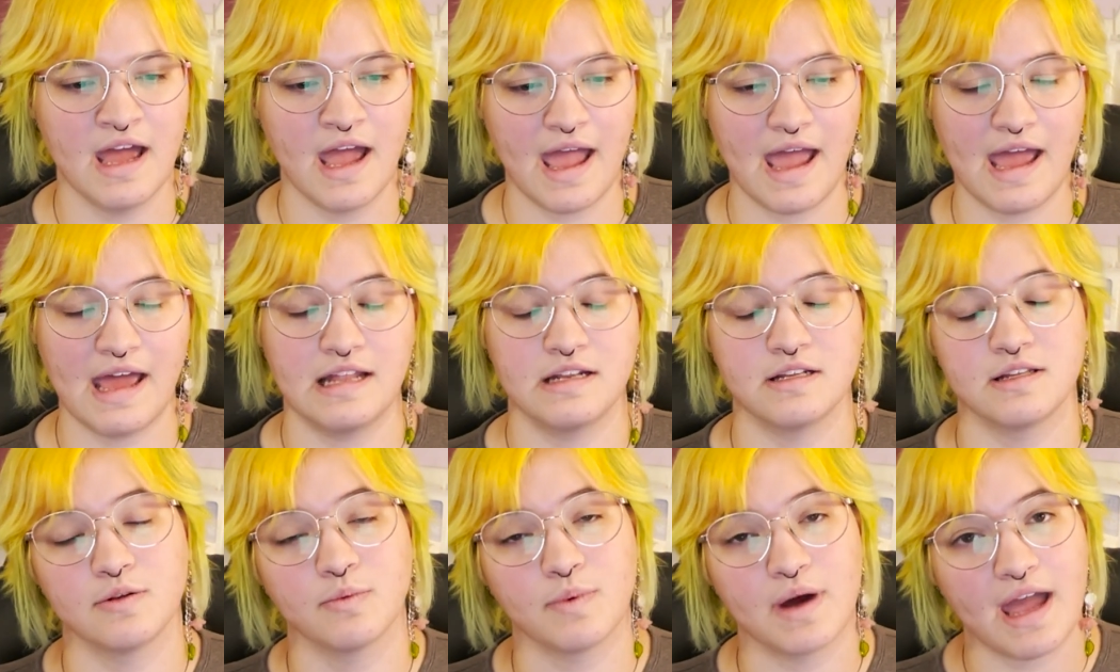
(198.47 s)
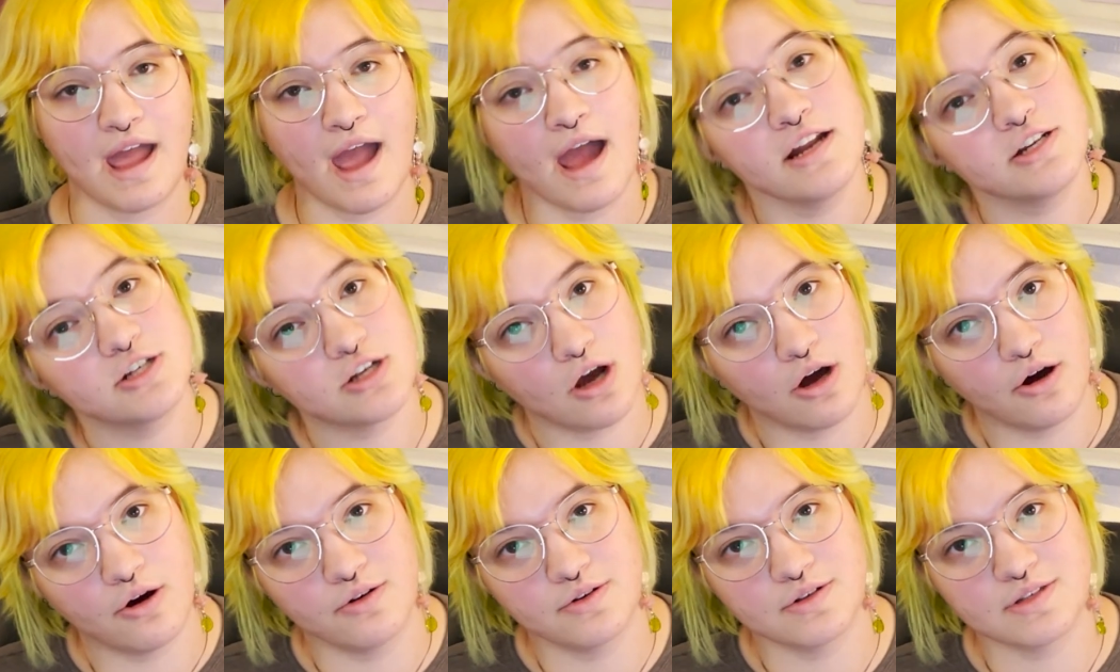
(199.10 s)
And the way I
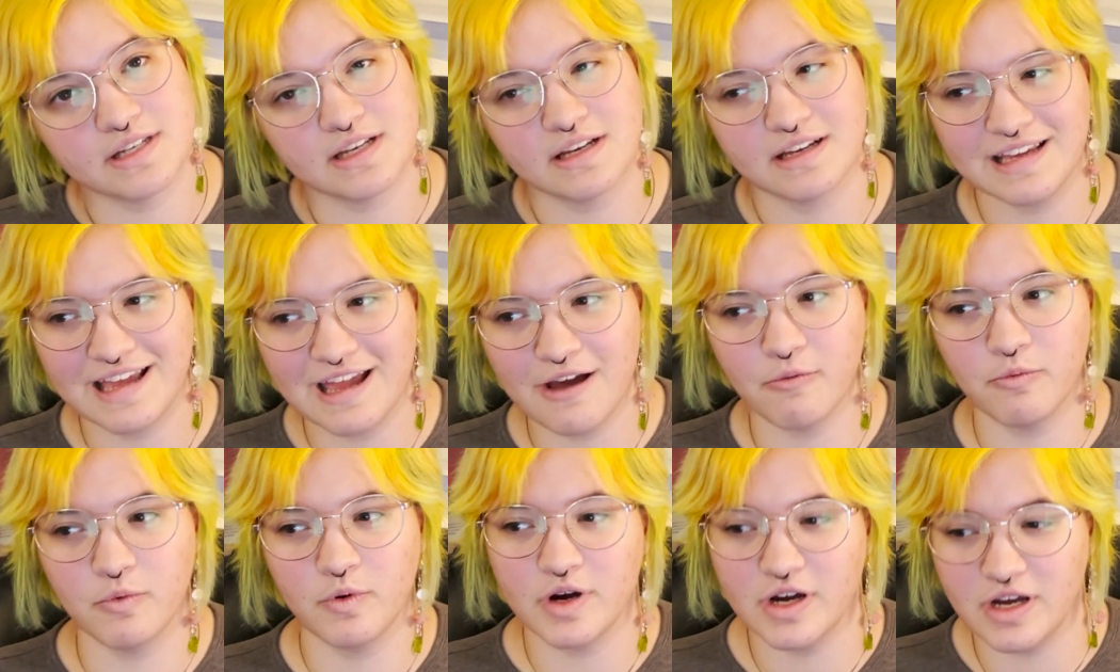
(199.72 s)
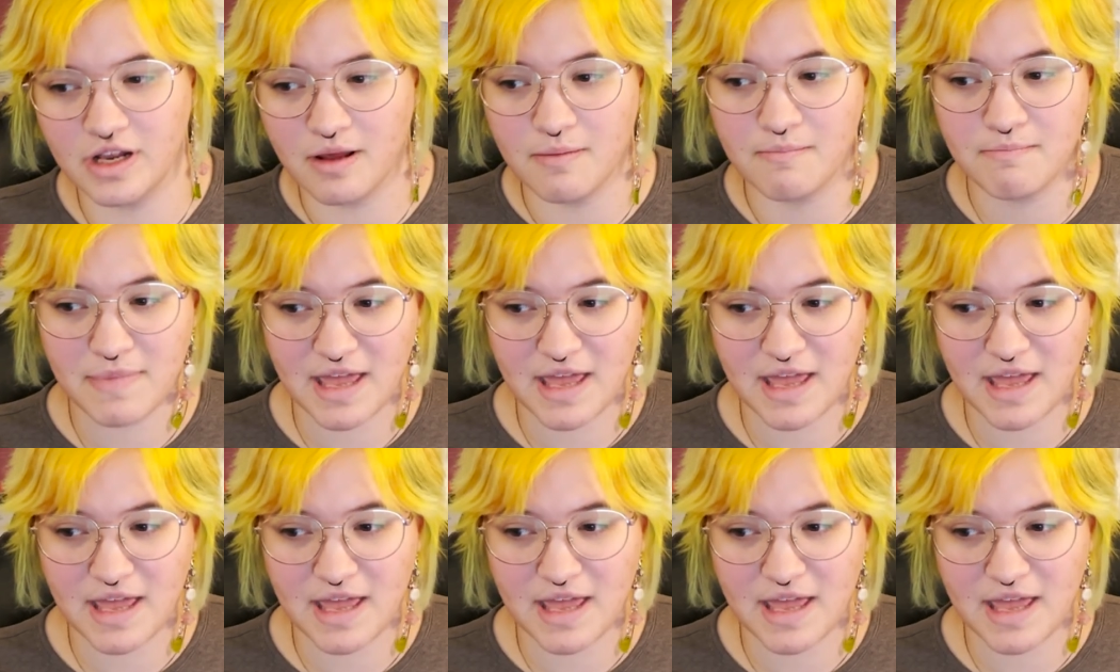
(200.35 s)
chose would